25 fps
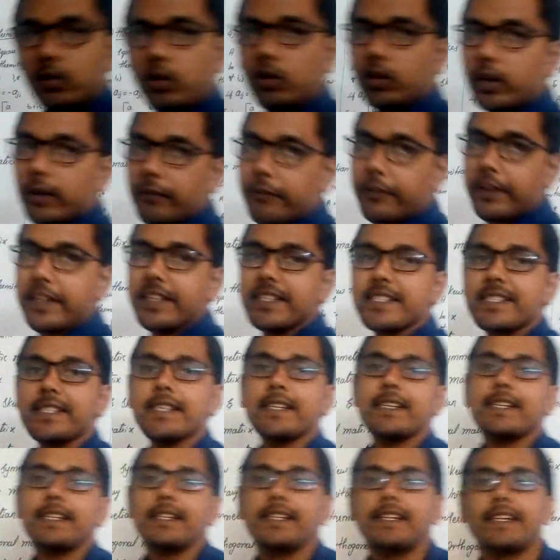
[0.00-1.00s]
Okay friends,
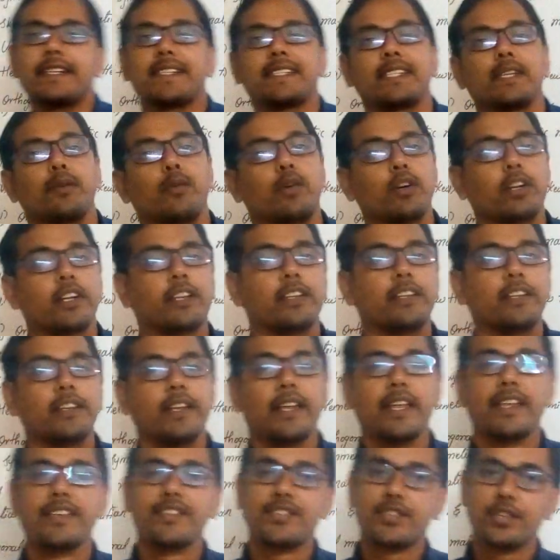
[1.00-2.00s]
let's see what are the
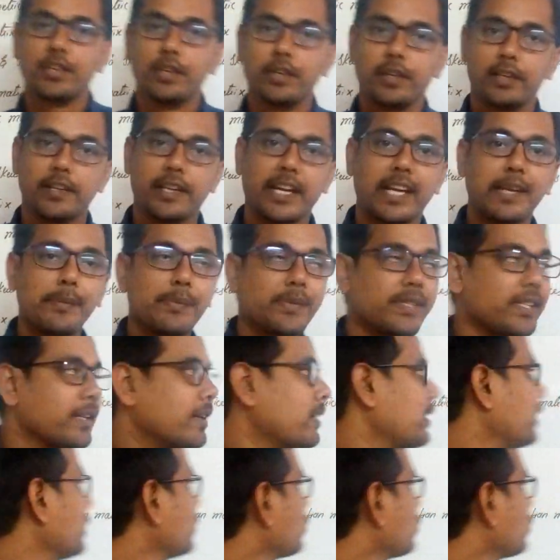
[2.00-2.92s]
next types.